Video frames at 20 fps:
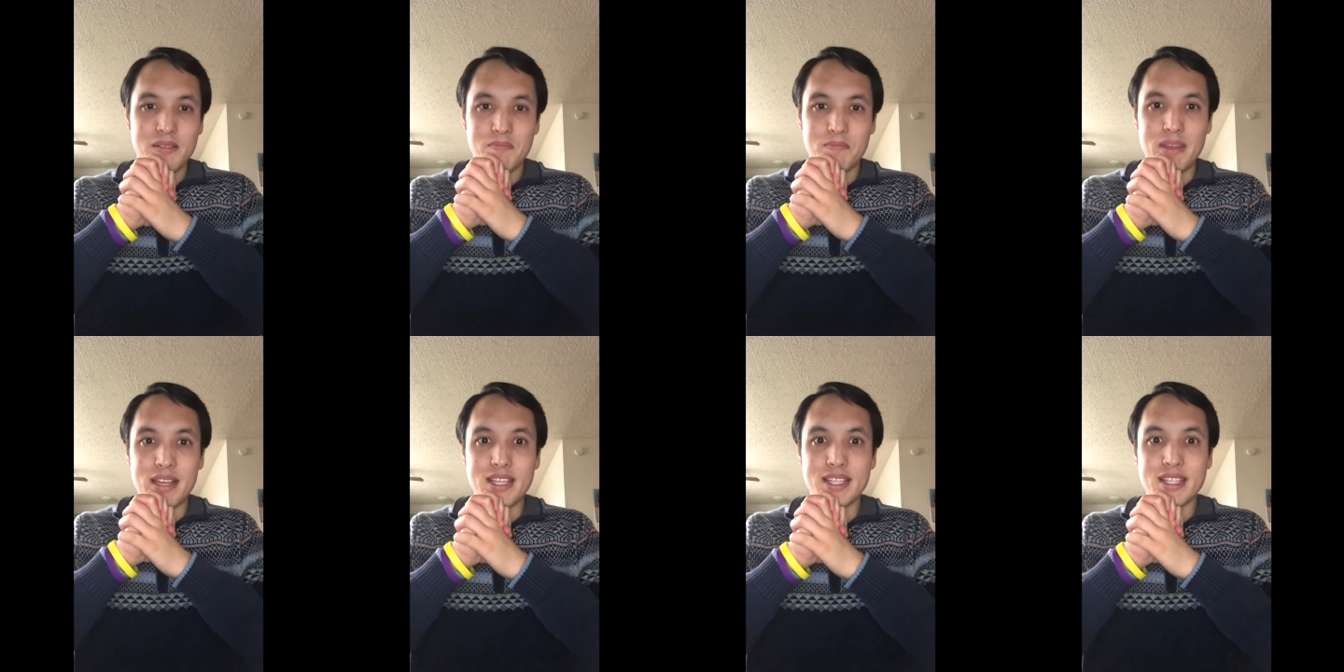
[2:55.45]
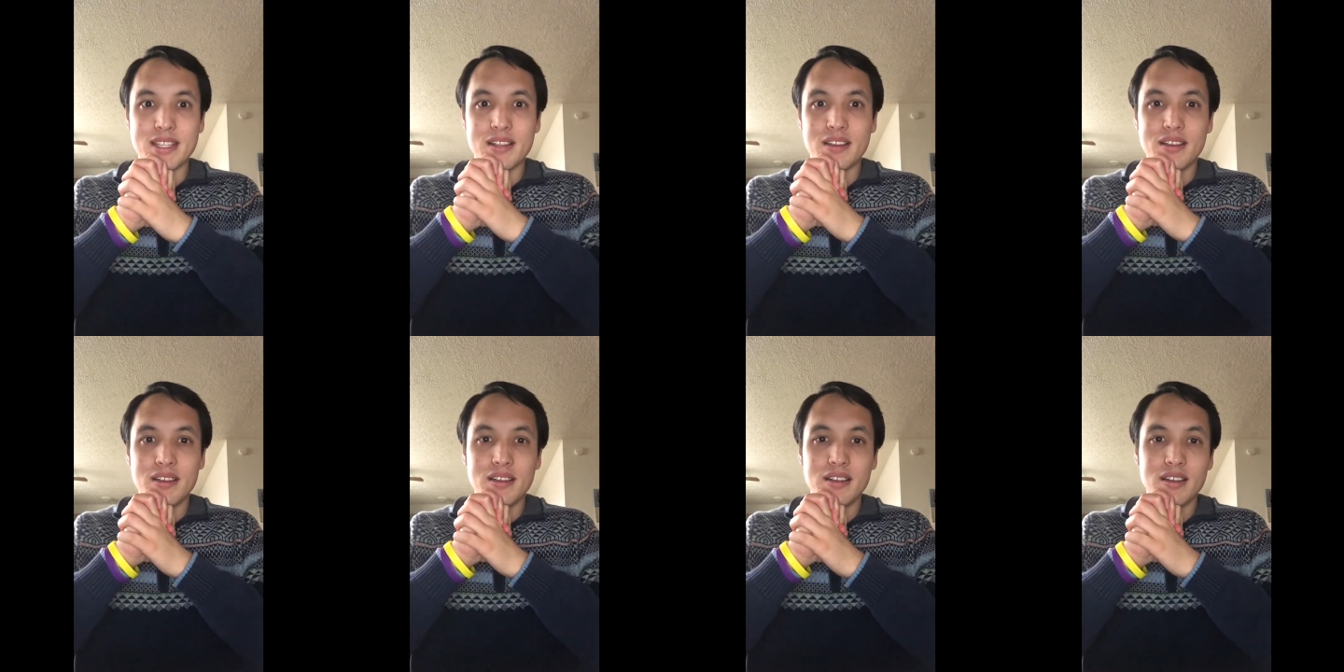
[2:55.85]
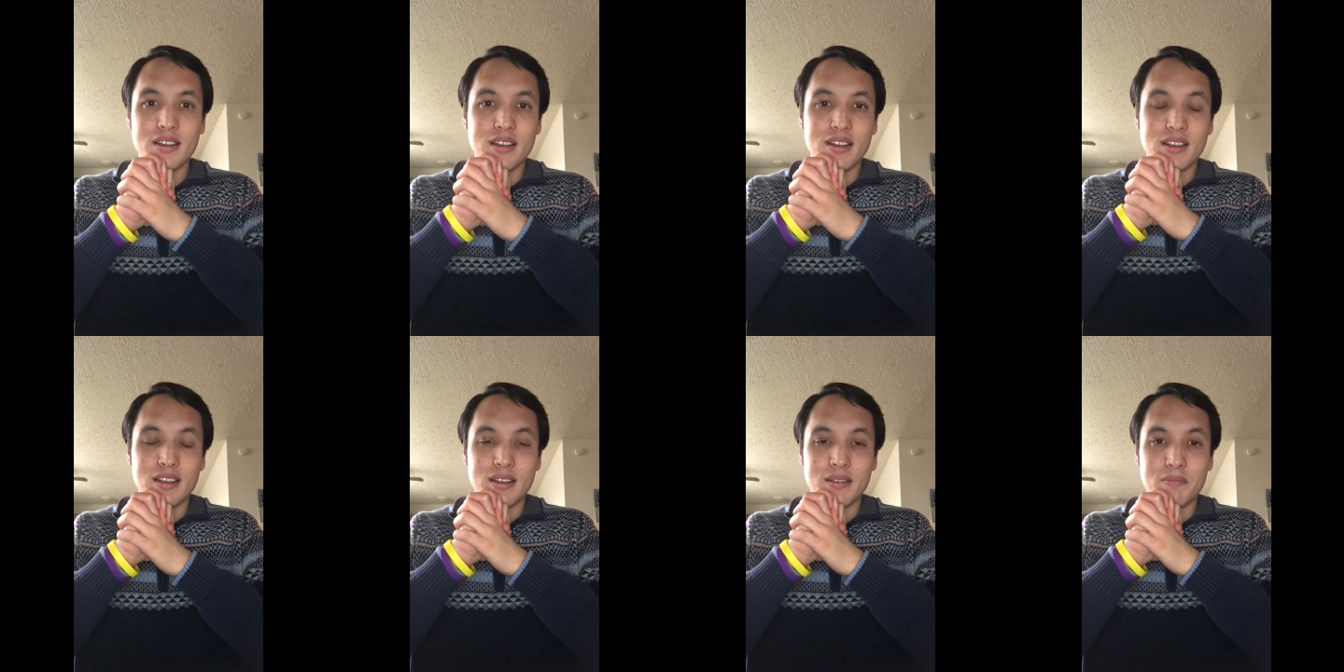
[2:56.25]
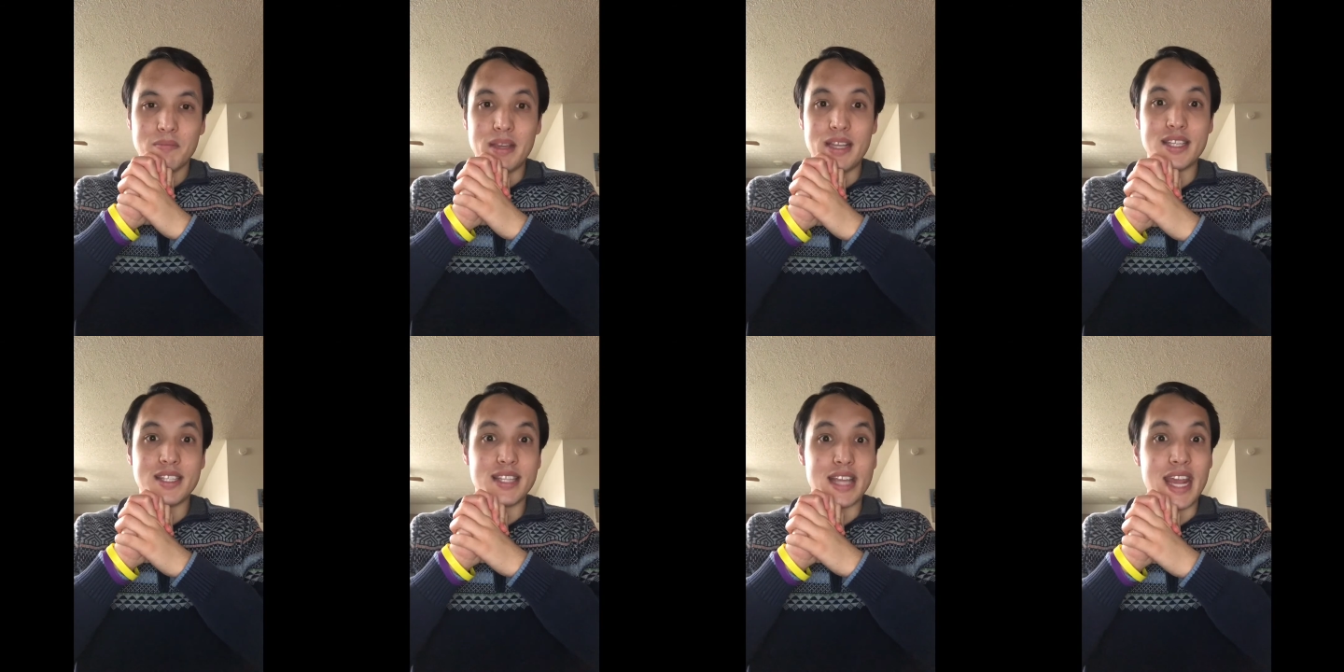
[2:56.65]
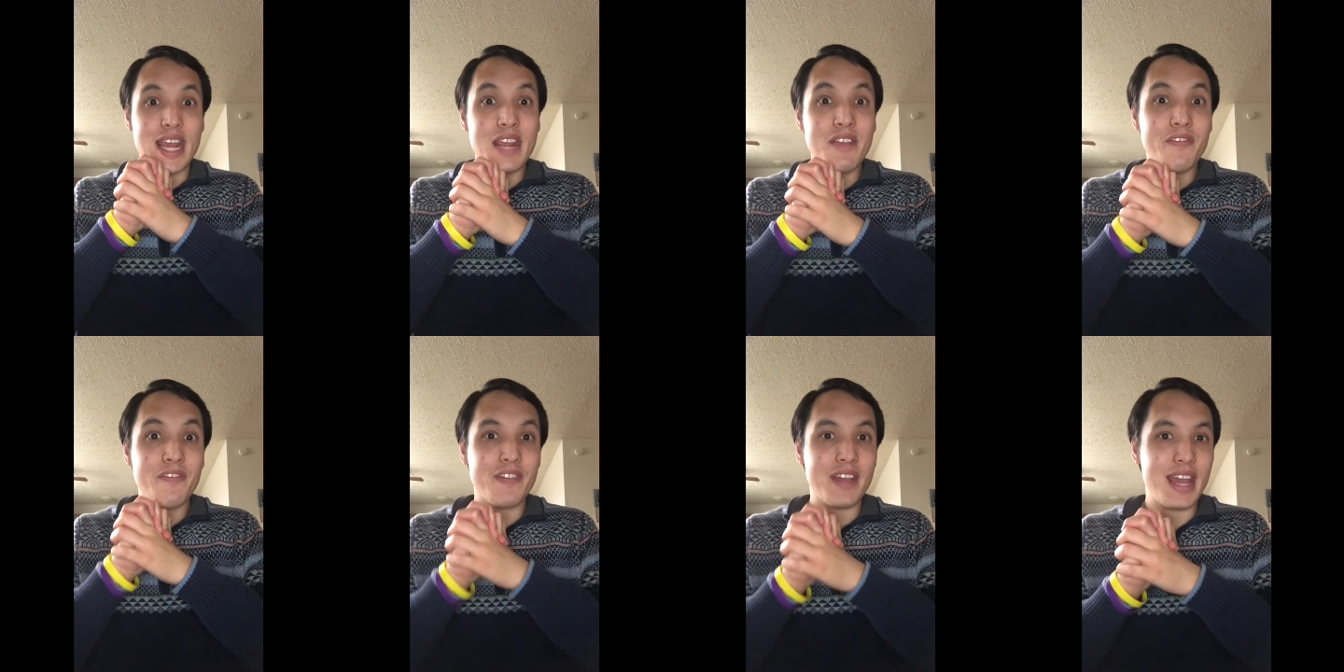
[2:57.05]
be be safe